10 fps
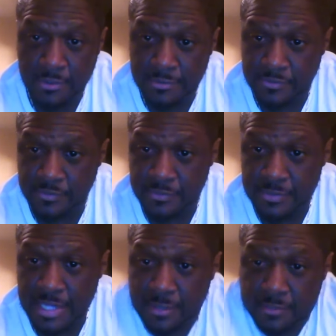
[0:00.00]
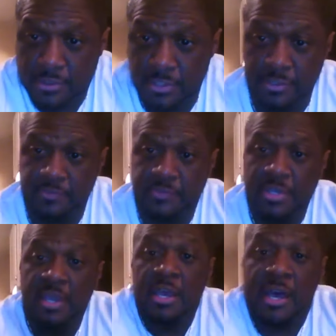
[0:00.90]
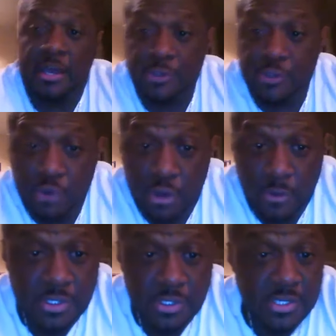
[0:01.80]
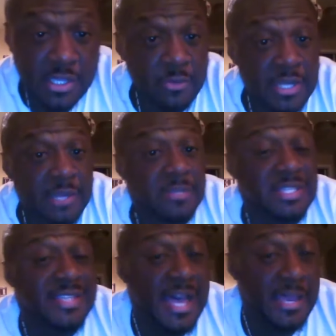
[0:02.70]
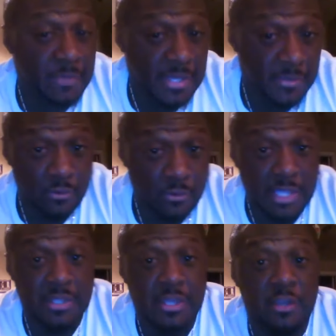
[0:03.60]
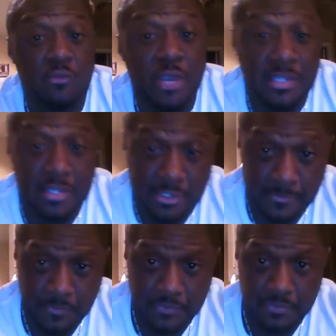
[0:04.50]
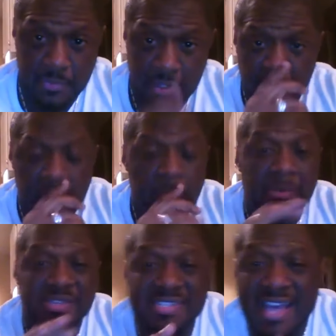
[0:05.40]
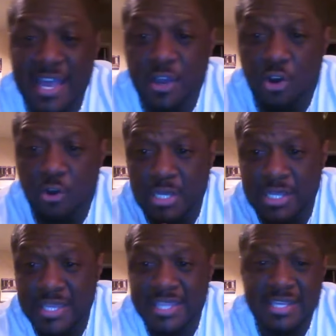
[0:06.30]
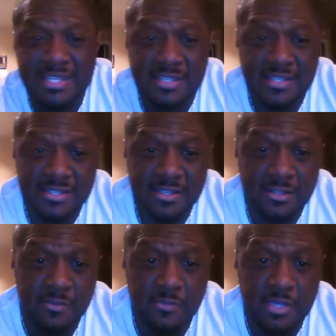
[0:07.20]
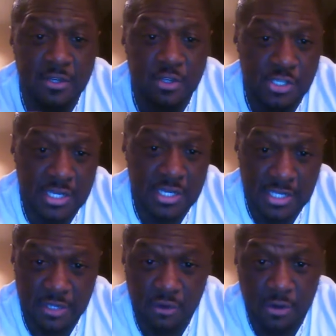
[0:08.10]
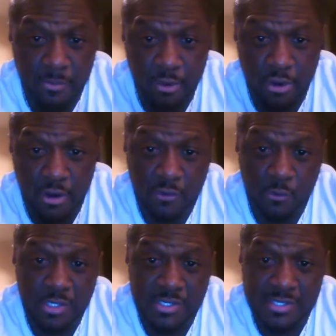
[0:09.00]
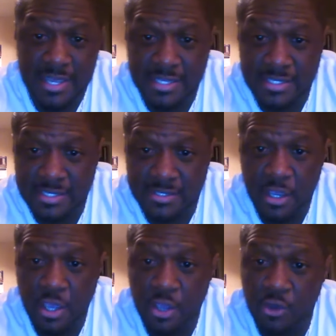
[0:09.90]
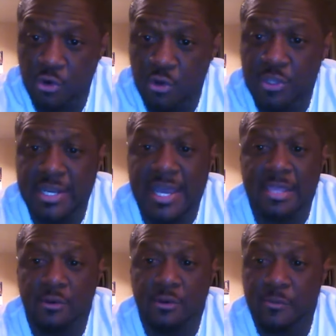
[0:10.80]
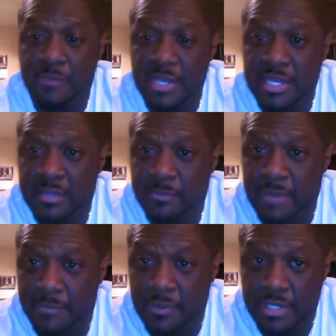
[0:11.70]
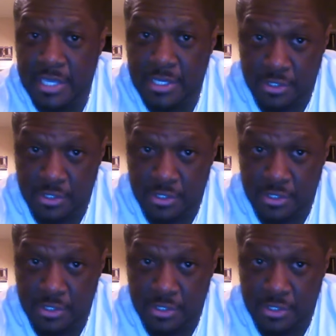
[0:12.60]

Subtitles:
Now, I'll start with the celebrated Massai people and their greatness. Massai are a clan that is considered to be Cushitic and are a part of what scientists call the Nilo-Hamitic population.